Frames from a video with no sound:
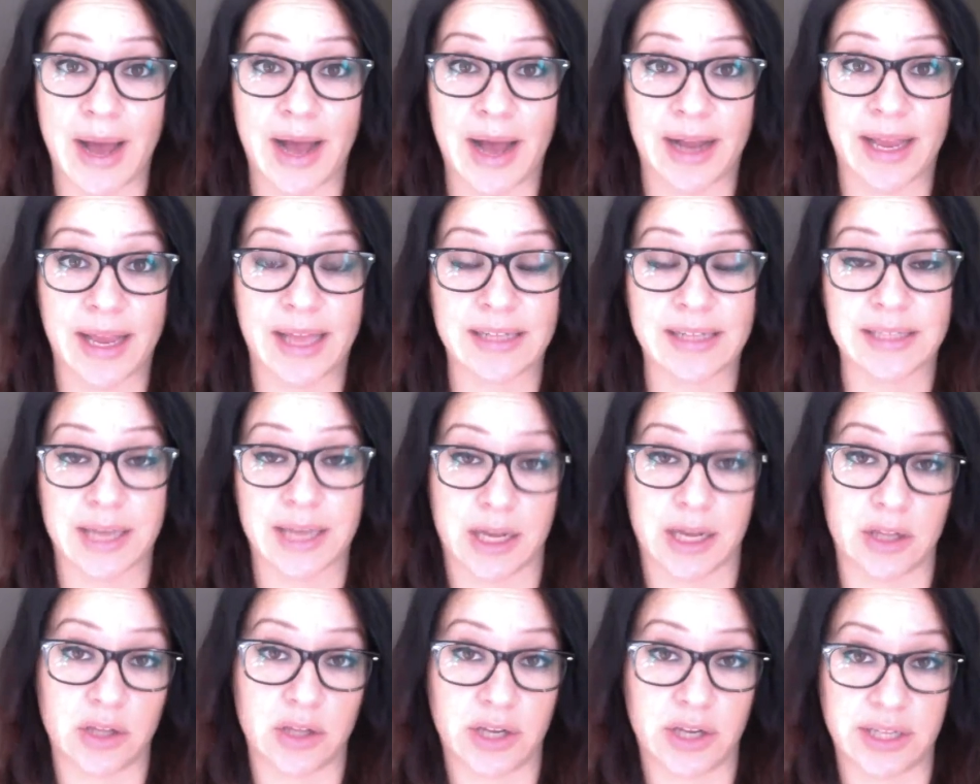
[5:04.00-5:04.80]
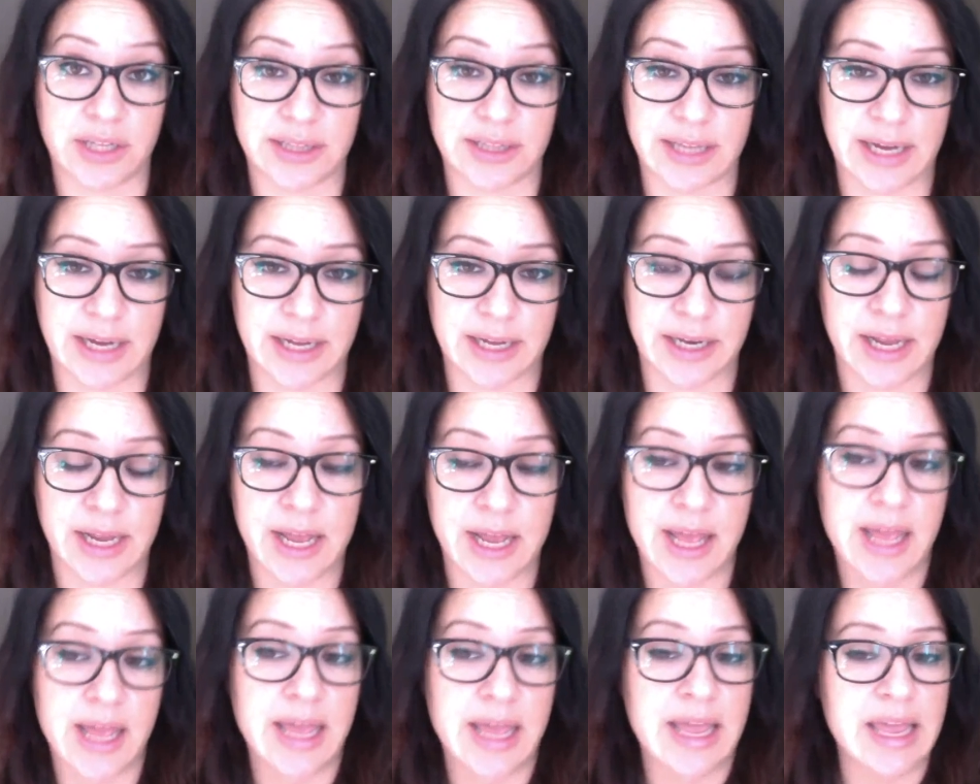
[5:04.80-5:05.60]
and take a look at that.
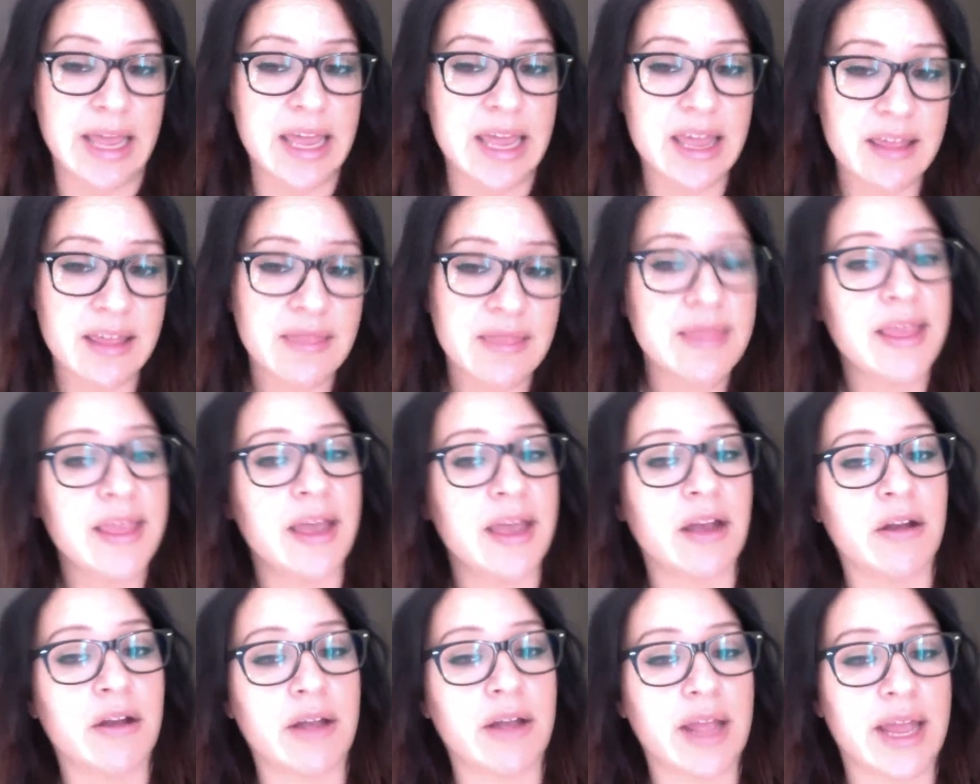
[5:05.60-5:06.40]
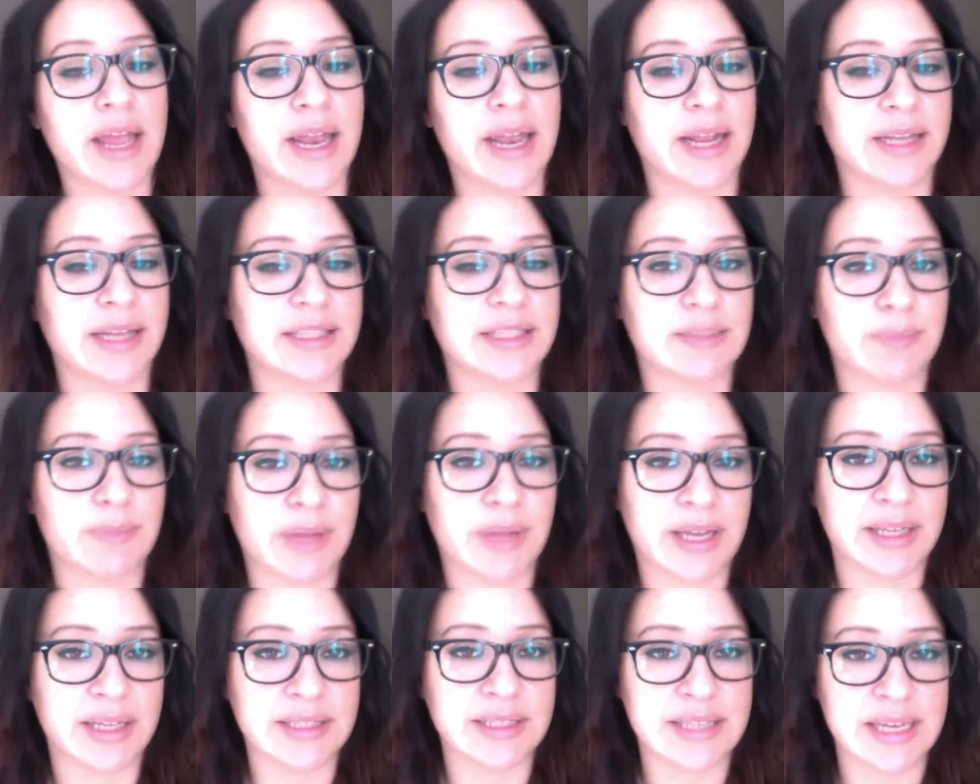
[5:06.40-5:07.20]
In there, it
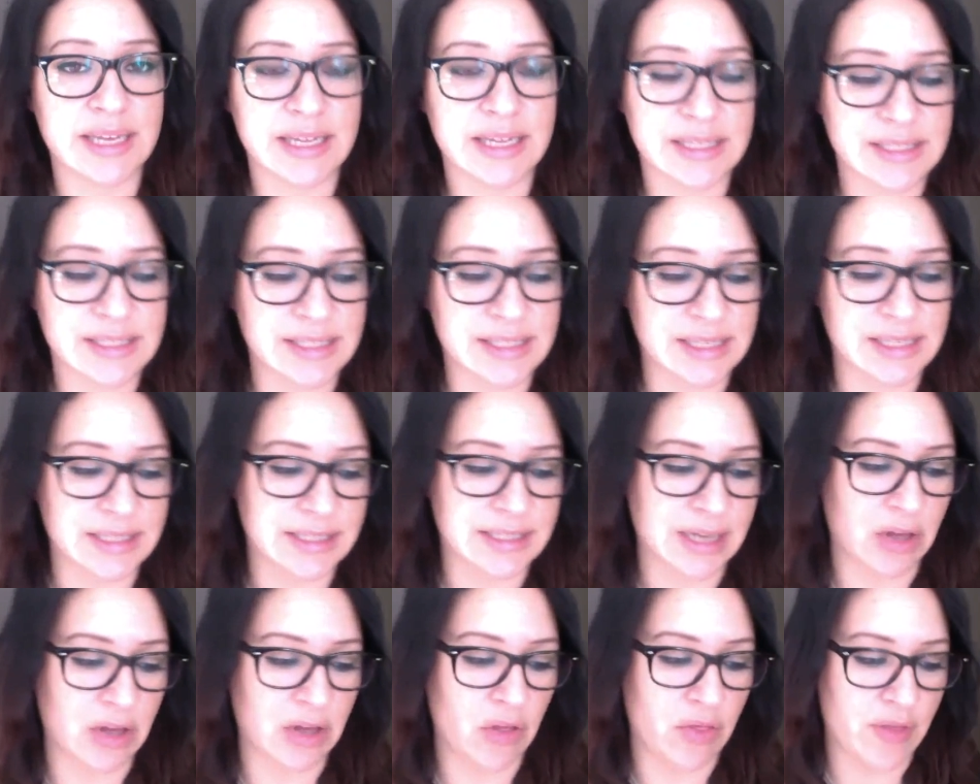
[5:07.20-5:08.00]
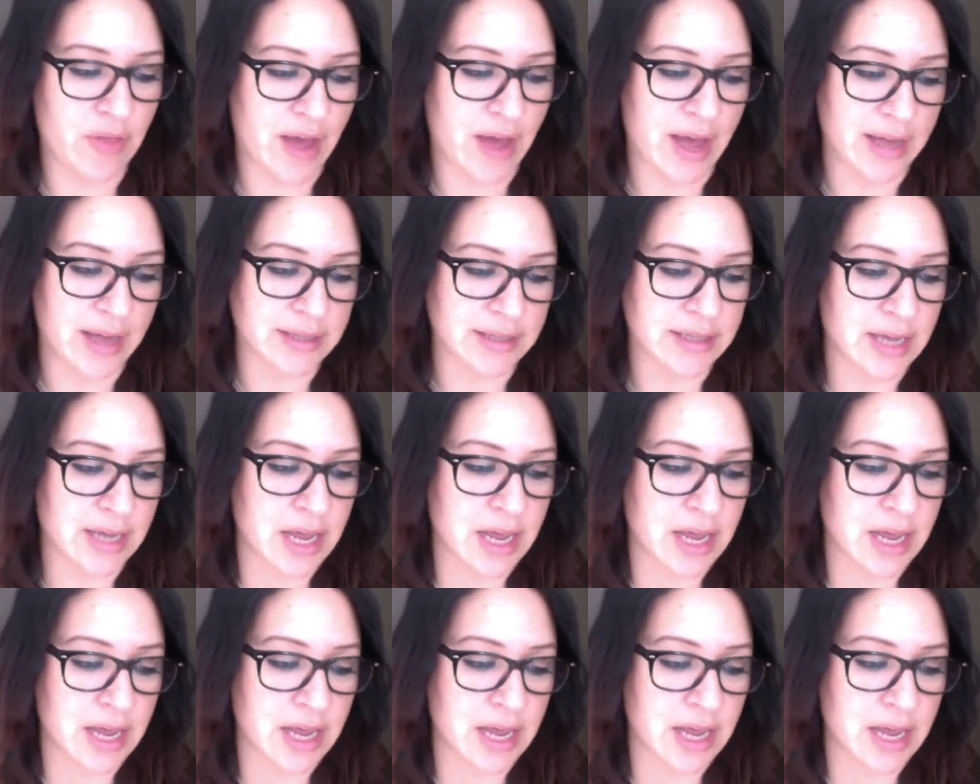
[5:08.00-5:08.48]
explains in detail that